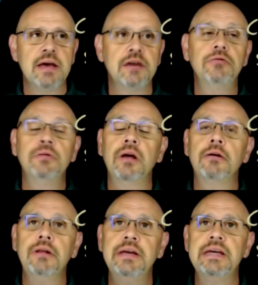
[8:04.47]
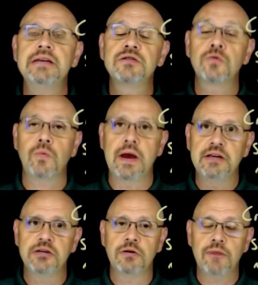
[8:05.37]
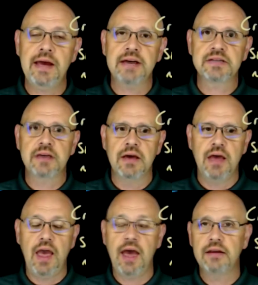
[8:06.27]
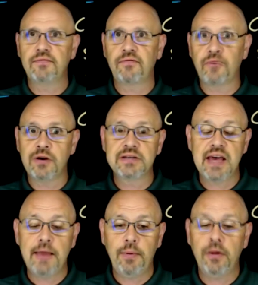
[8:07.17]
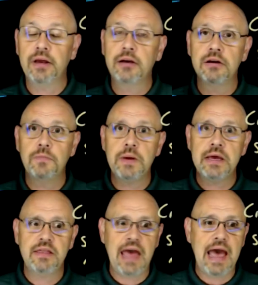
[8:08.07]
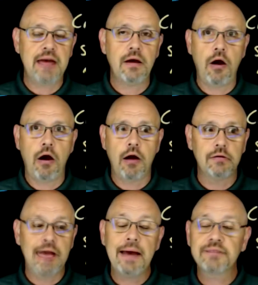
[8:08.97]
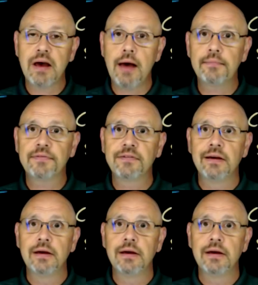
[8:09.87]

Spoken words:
You literally need to rate your risk. And for example, it could be that our laptops